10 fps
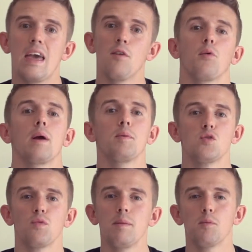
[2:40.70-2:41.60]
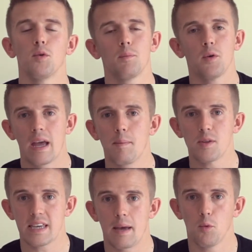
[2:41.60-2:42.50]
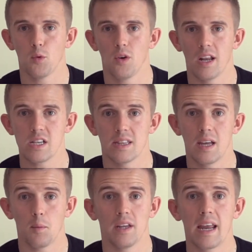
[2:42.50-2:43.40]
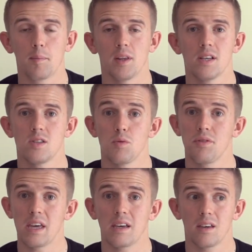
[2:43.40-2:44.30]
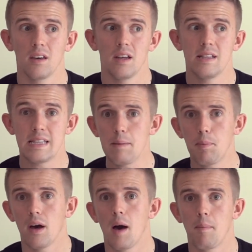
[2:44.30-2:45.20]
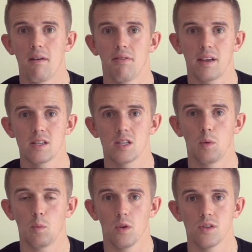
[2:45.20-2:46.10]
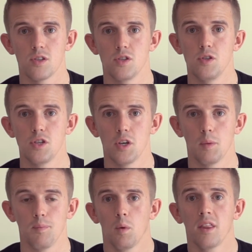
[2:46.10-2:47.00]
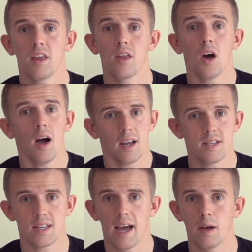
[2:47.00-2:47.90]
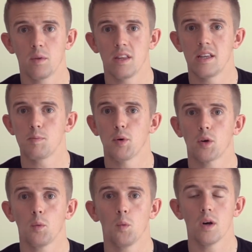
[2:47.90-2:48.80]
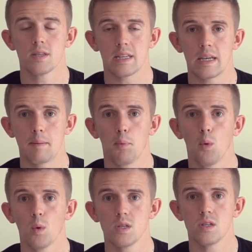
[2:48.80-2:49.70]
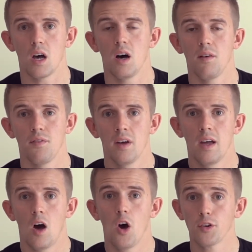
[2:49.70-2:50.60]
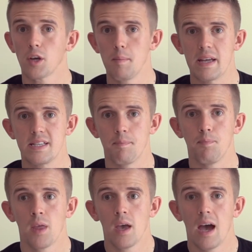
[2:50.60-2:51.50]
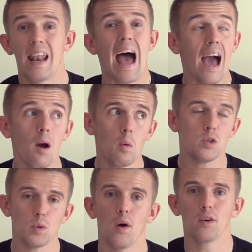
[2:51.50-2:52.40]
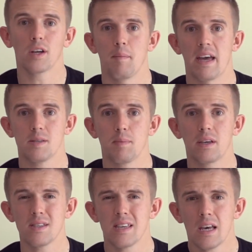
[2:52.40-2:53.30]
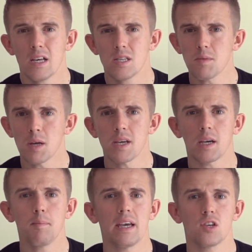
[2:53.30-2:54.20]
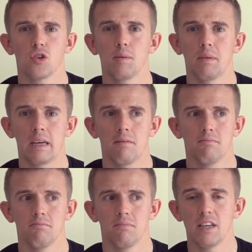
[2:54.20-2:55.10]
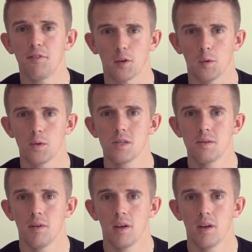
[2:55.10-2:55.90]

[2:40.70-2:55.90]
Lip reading: If we're able to read more, then we're able to gain more knowledge, and that will enable us to think deeper about things that we want to do. One of the other highlights that I had within this book was the importance of uncommitting and how to uncommit, because sometimes that can be extremely difficult.